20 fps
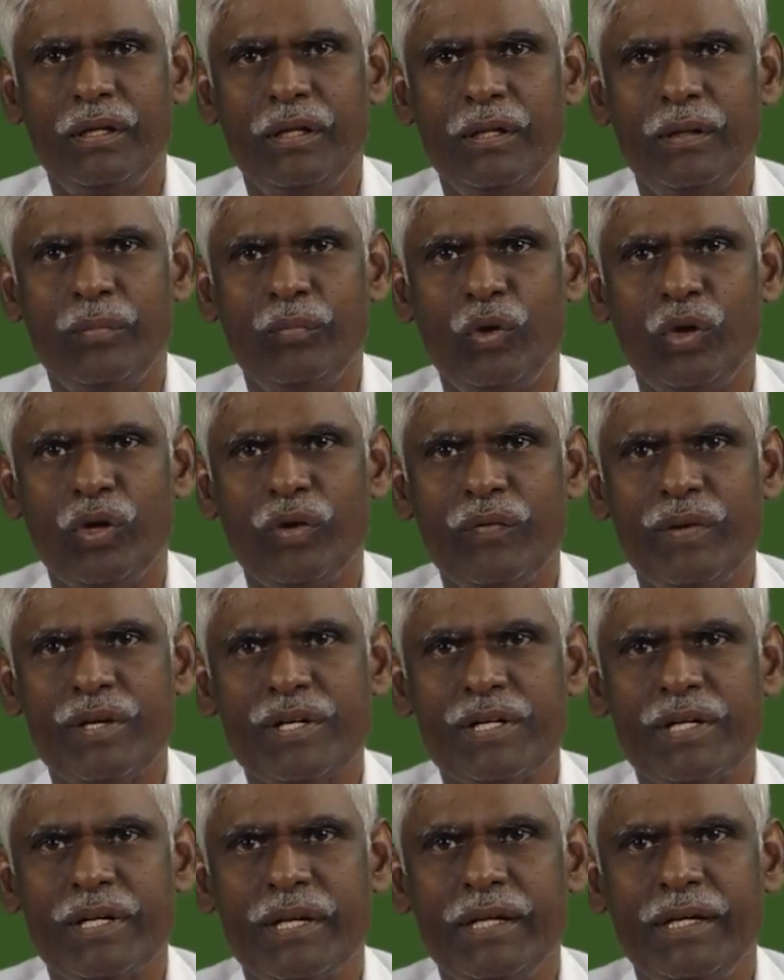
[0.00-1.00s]
the
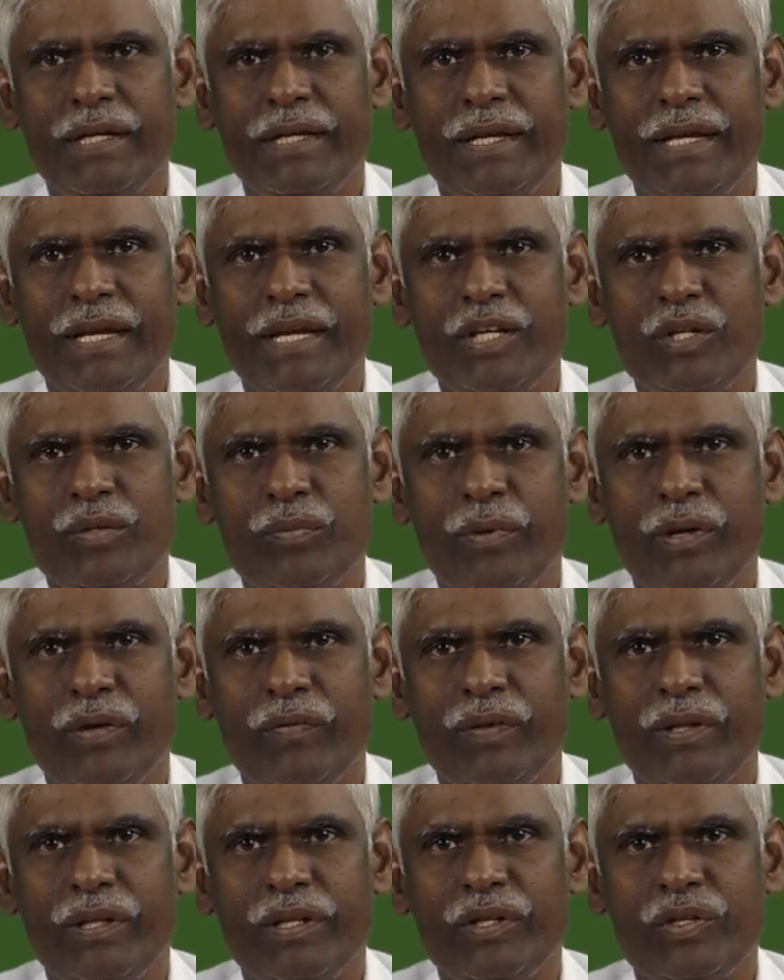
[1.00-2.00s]
motivational linkage
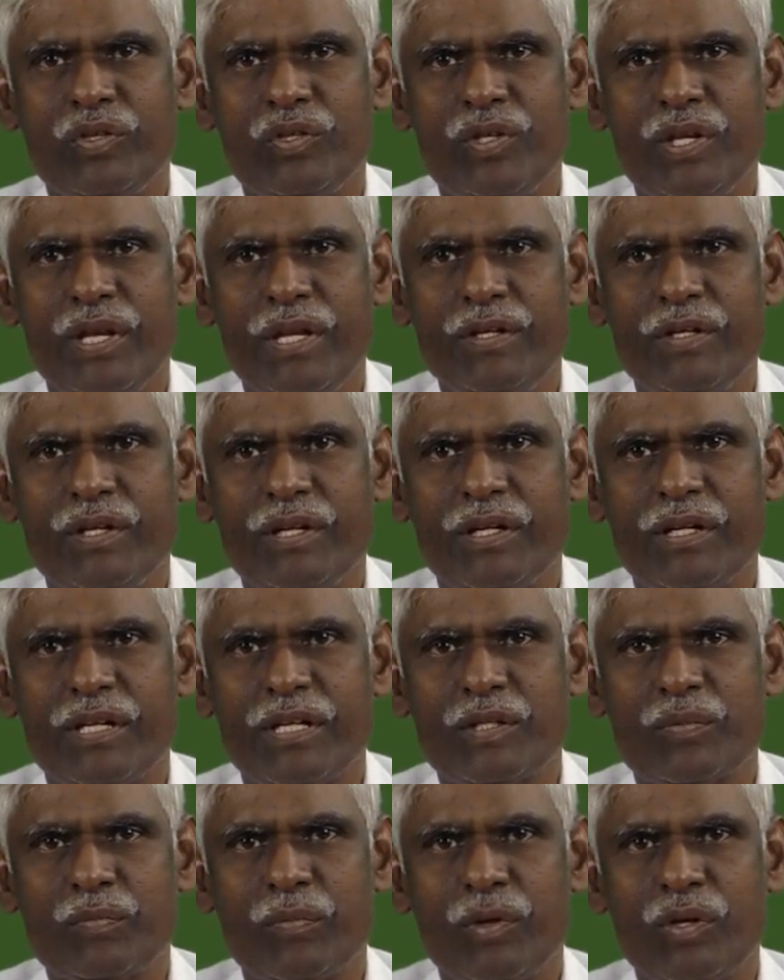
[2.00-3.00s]
between the change and
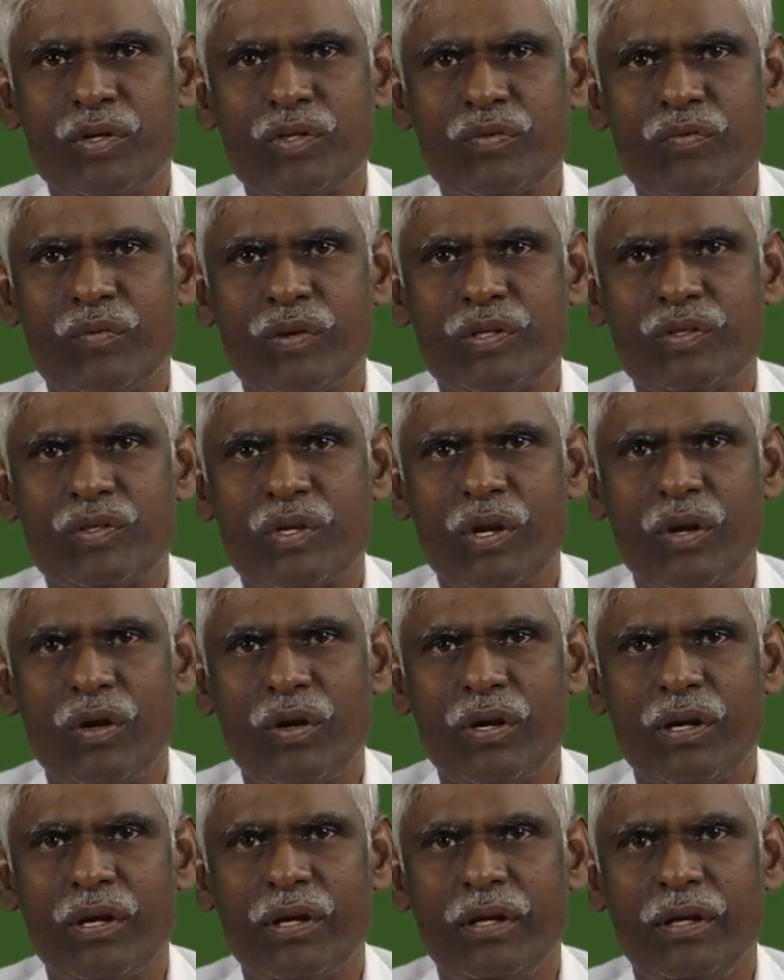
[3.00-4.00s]
response was
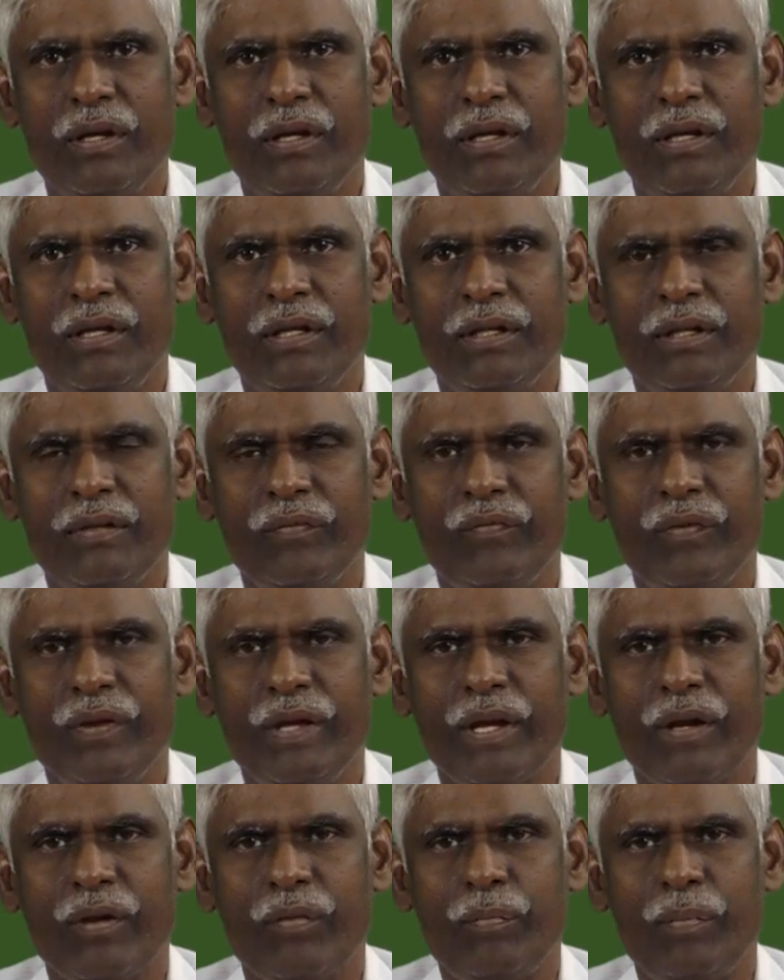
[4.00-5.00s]
not the
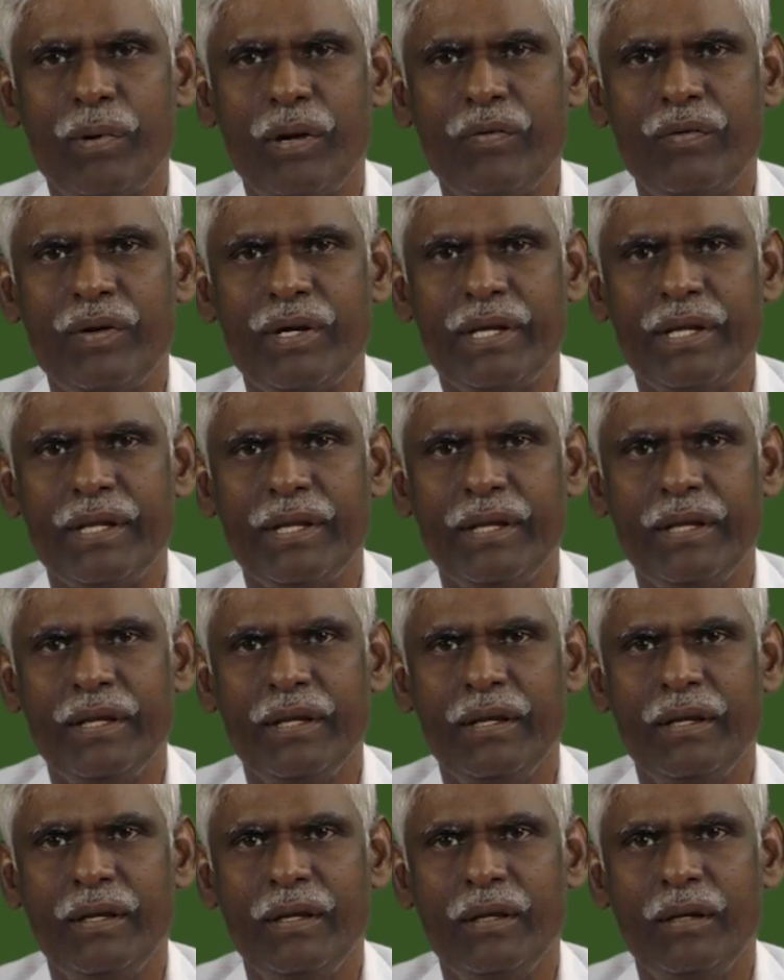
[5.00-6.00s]
fear of poverty,
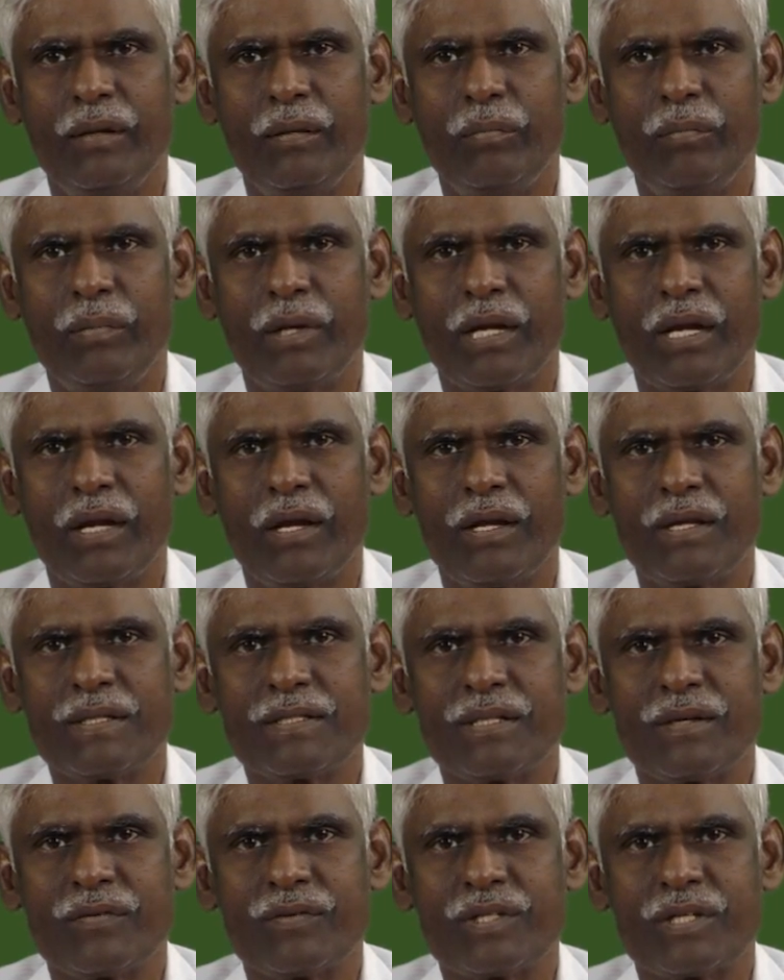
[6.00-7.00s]
but
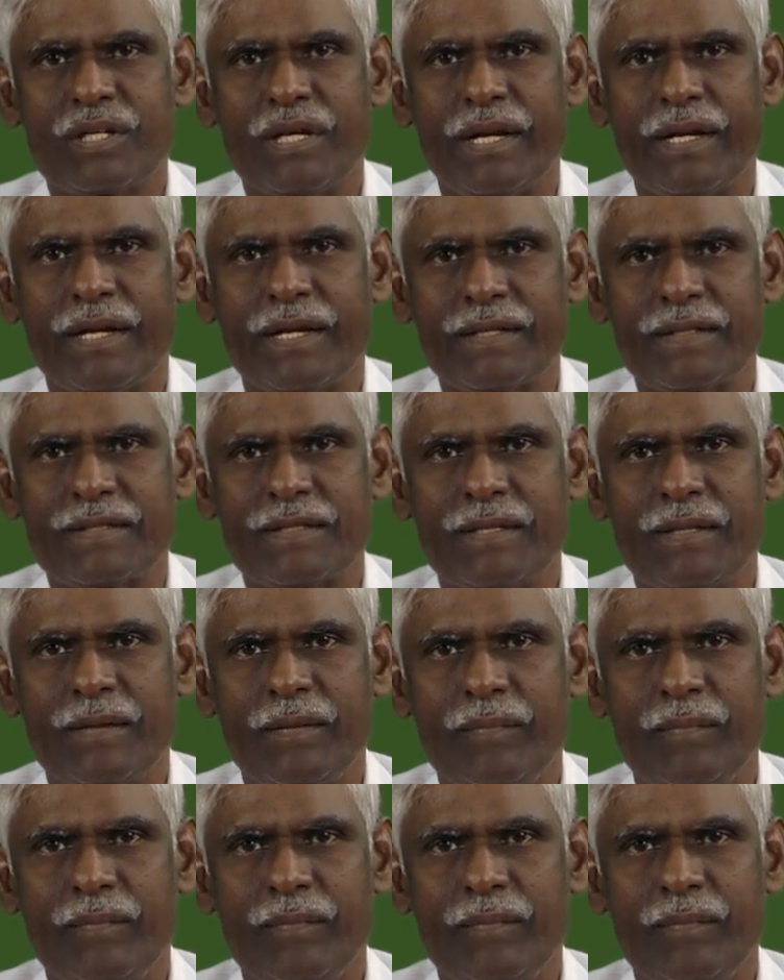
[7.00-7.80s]
loss of status.